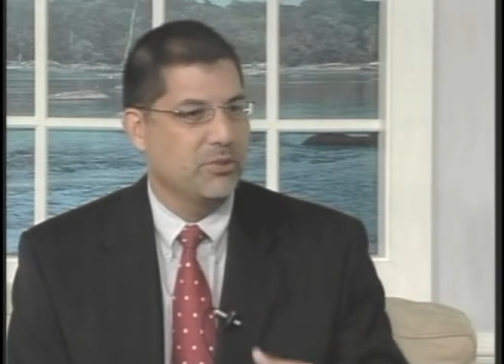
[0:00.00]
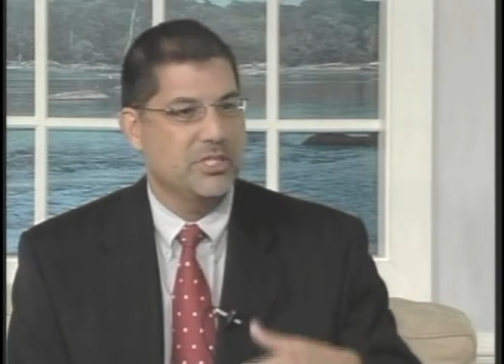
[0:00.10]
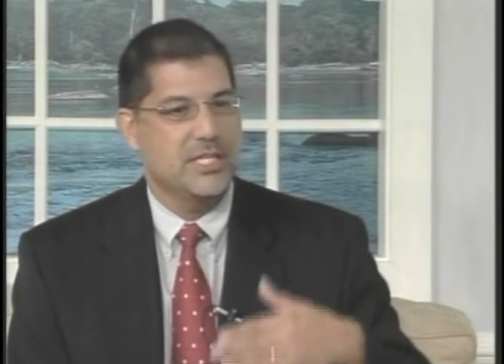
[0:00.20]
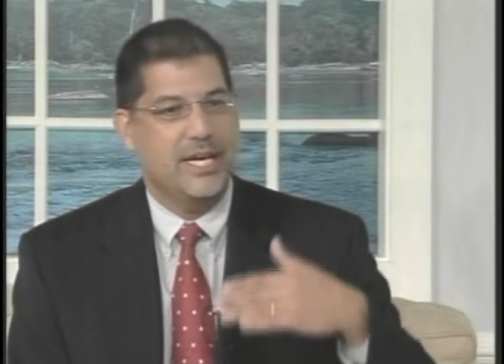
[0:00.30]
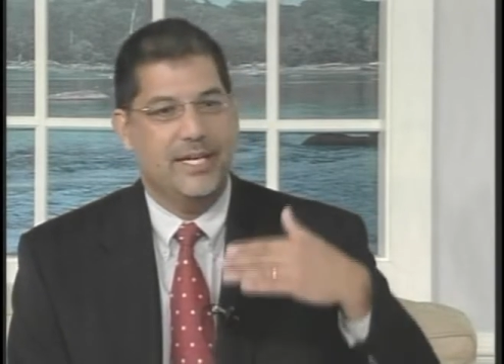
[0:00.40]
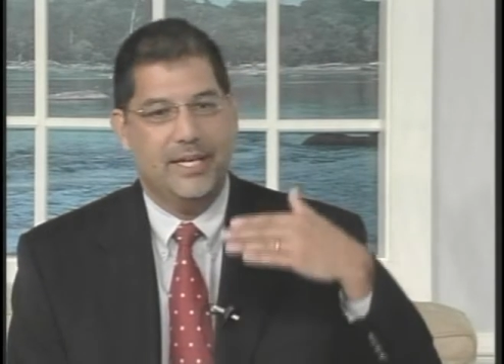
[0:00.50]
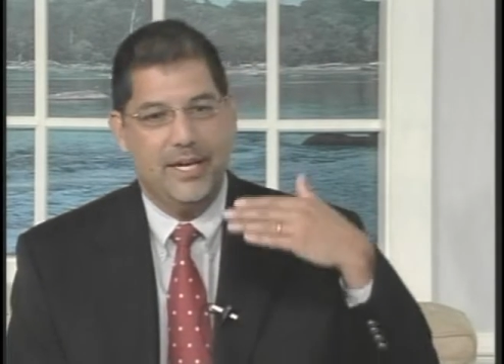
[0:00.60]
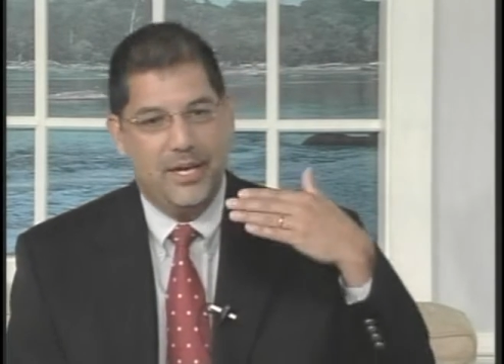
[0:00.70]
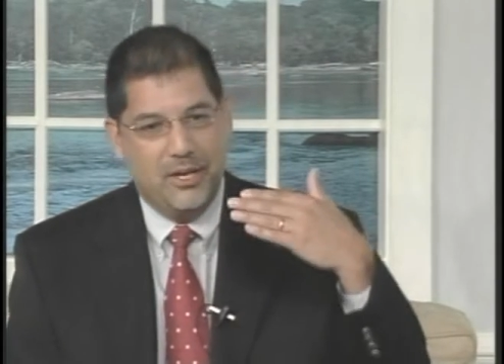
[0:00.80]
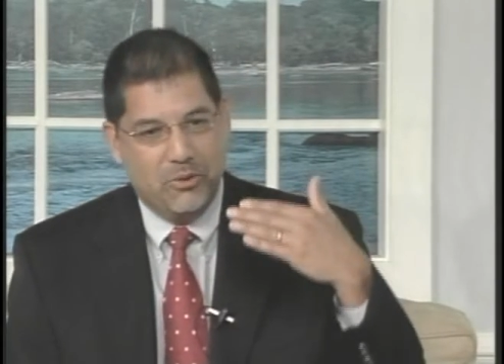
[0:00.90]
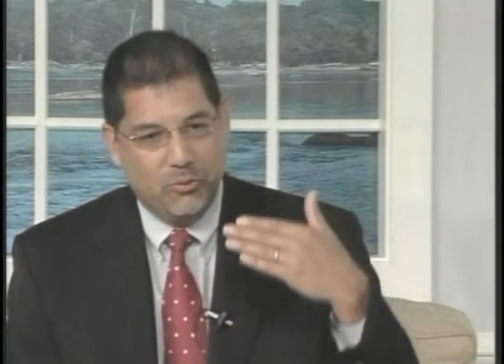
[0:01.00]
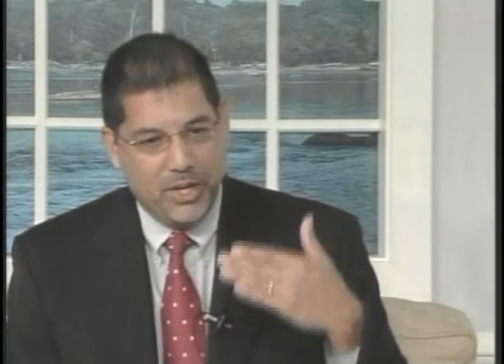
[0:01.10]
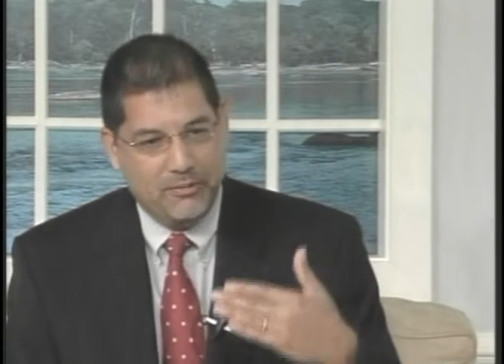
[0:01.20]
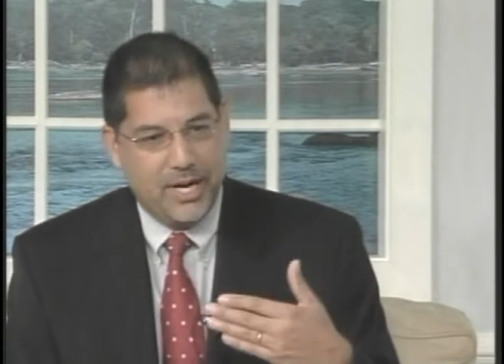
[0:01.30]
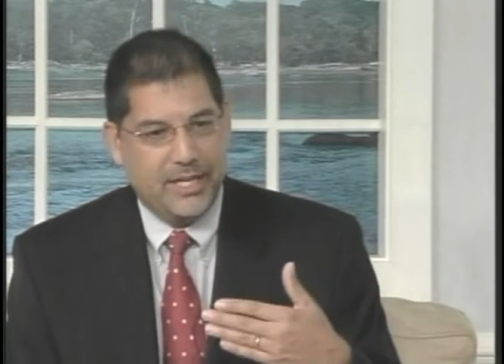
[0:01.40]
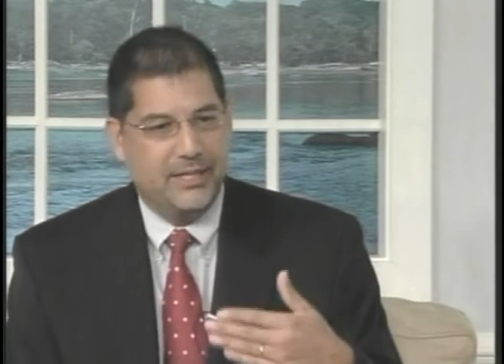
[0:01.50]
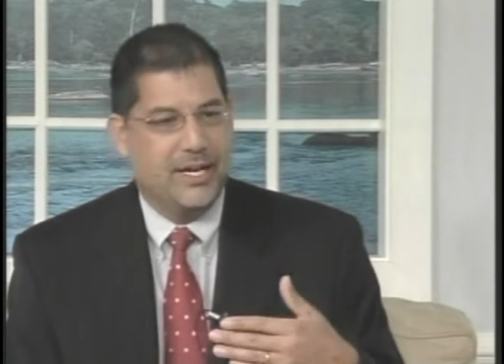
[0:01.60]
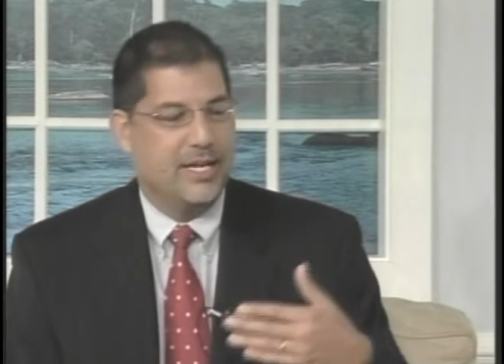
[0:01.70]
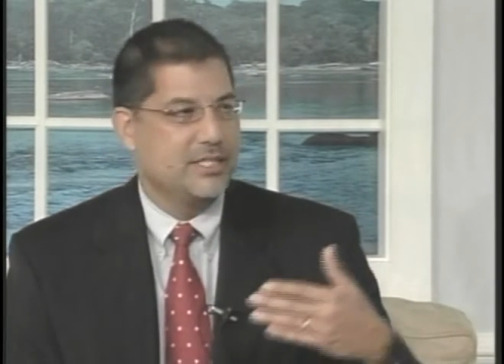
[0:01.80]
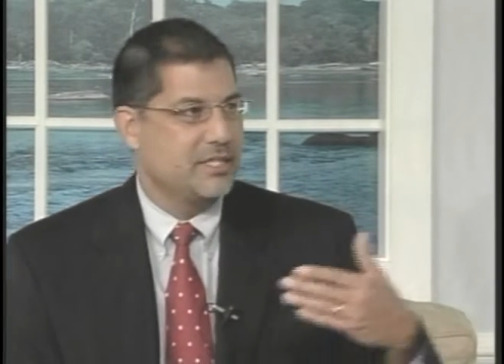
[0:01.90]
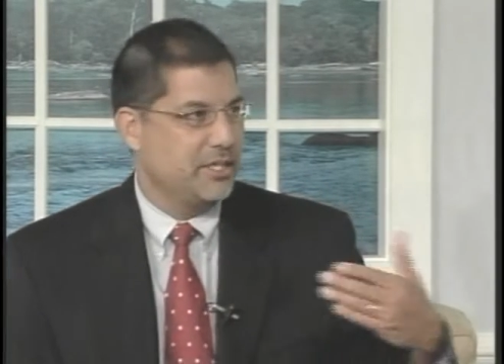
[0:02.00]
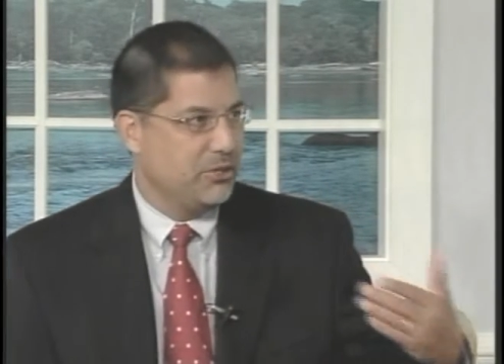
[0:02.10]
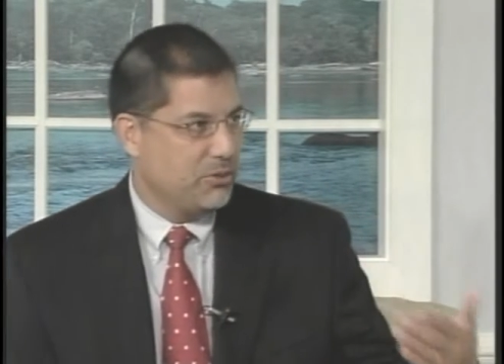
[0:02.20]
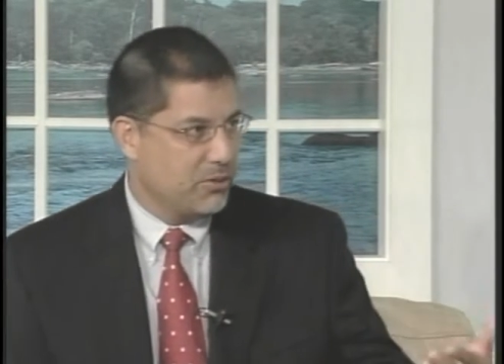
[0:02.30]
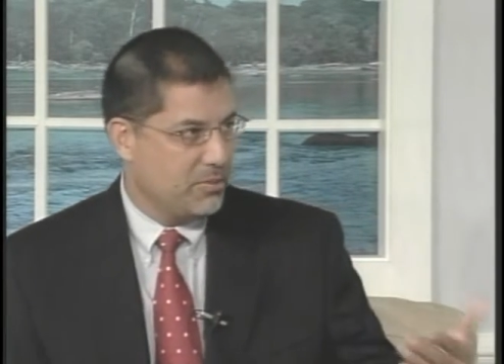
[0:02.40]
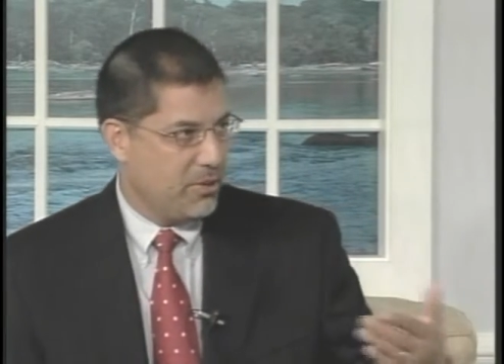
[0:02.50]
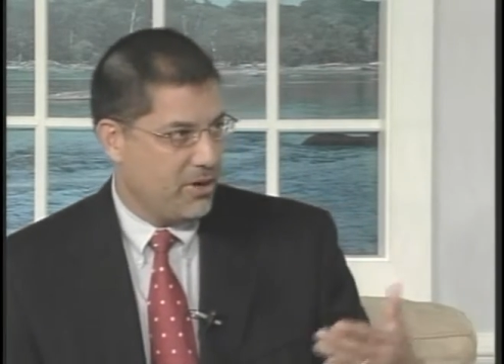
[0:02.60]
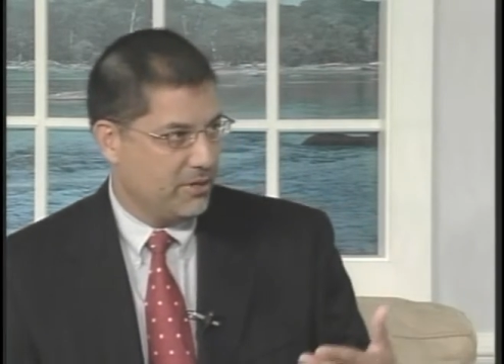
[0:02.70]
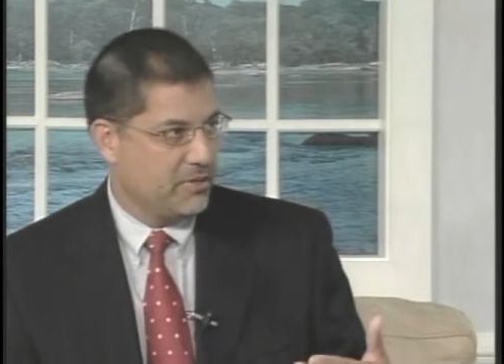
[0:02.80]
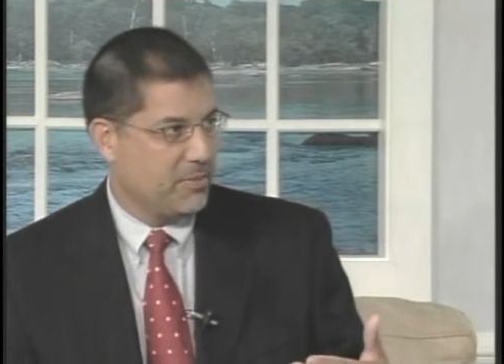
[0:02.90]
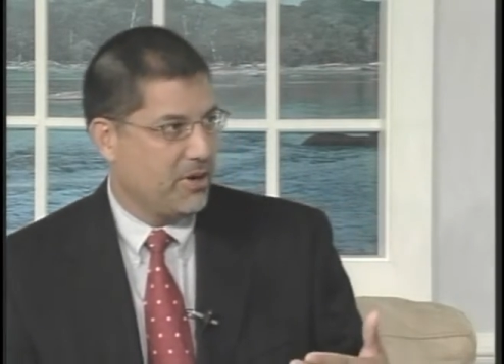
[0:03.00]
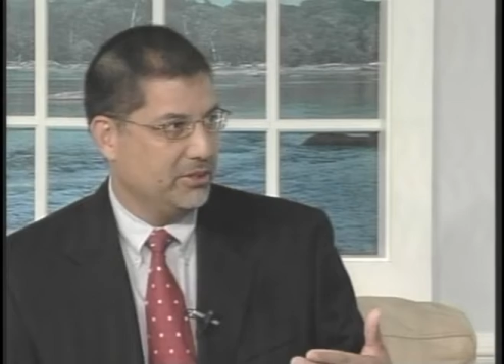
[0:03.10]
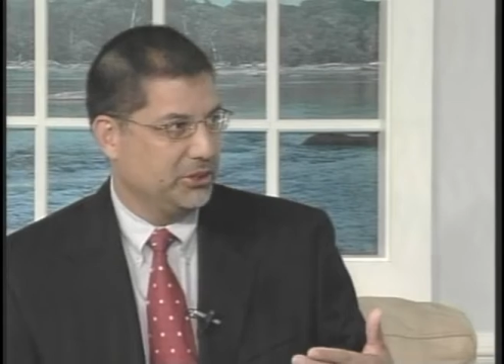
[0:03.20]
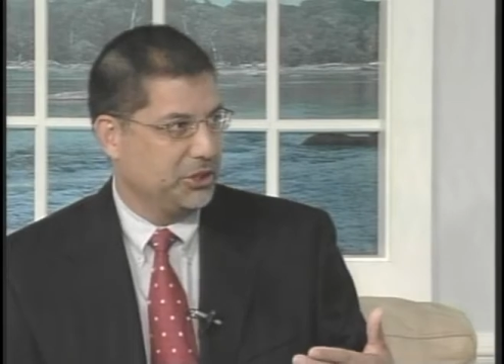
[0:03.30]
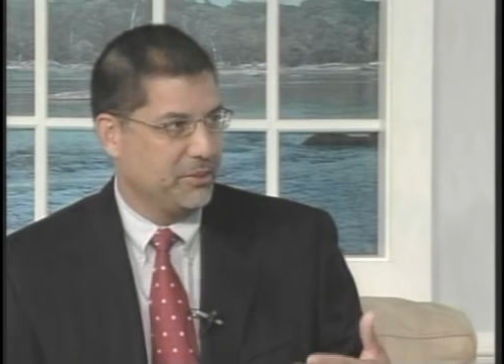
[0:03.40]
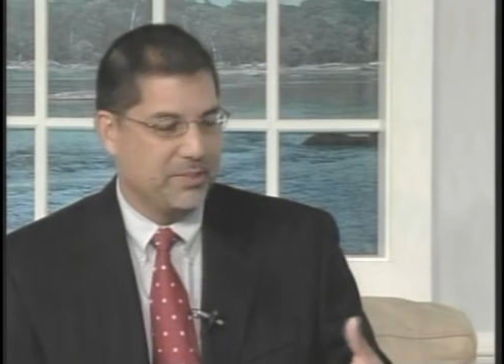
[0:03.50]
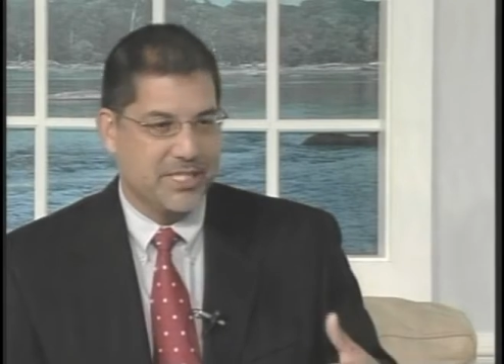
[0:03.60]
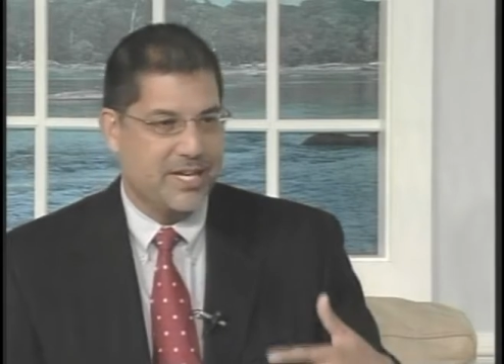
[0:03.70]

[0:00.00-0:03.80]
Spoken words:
We're saying we recognize that you're part of the partnership.